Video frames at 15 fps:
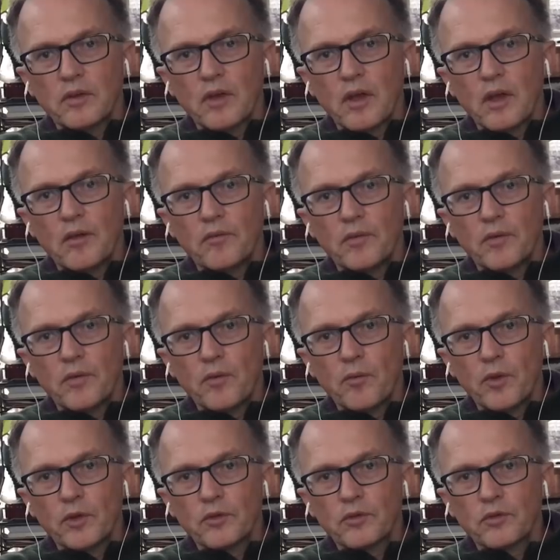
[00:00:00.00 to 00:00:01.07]
and cover the
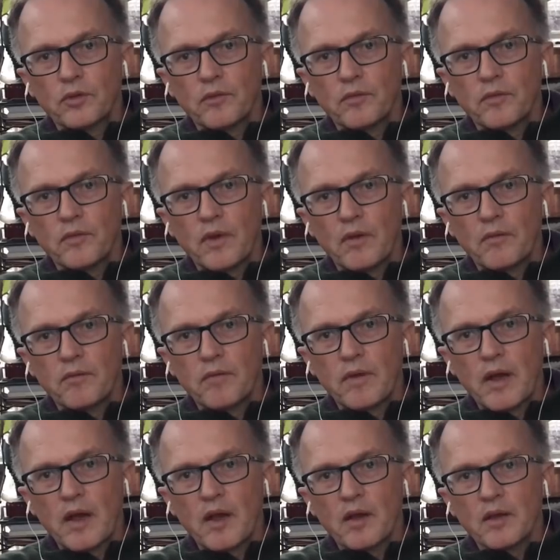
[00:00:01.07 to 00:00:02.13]
risks of, of
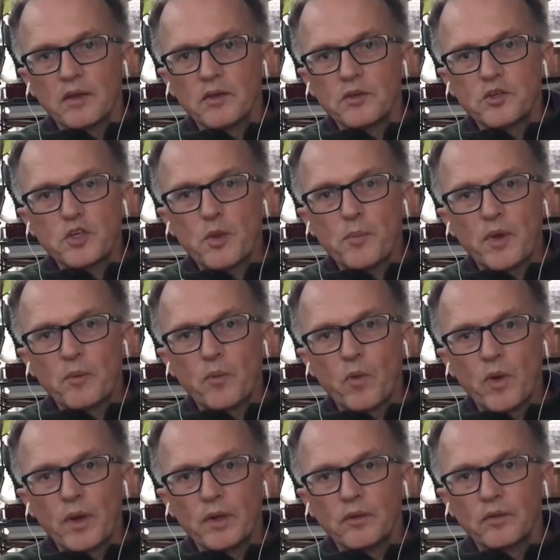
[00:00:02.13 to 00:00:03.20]
uh, huge tipping
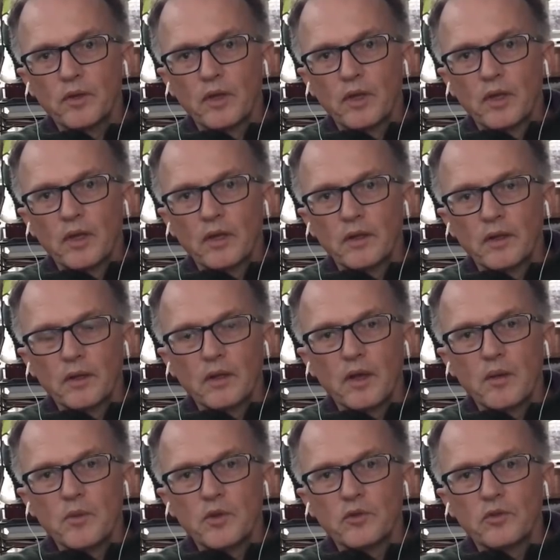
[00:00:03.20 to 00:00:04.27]
points in the
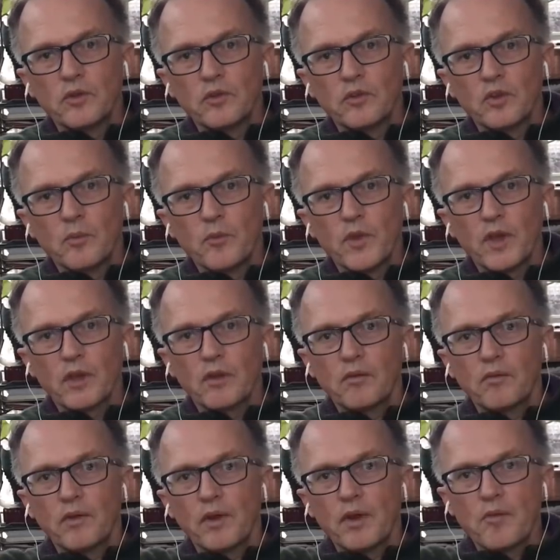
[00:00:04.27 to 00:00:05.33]
climate system that
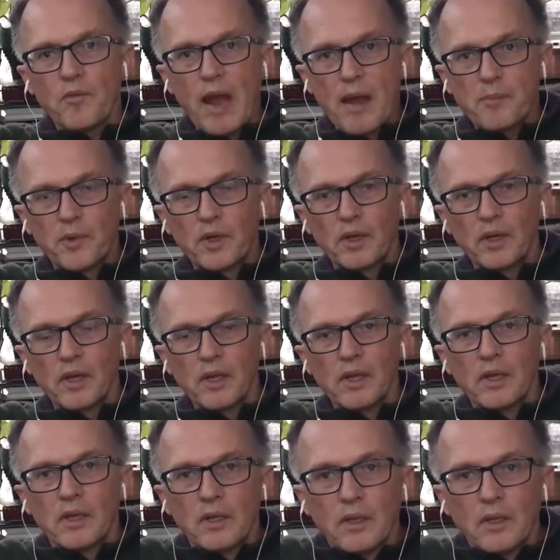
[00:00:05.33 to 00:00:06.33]
could very rapidly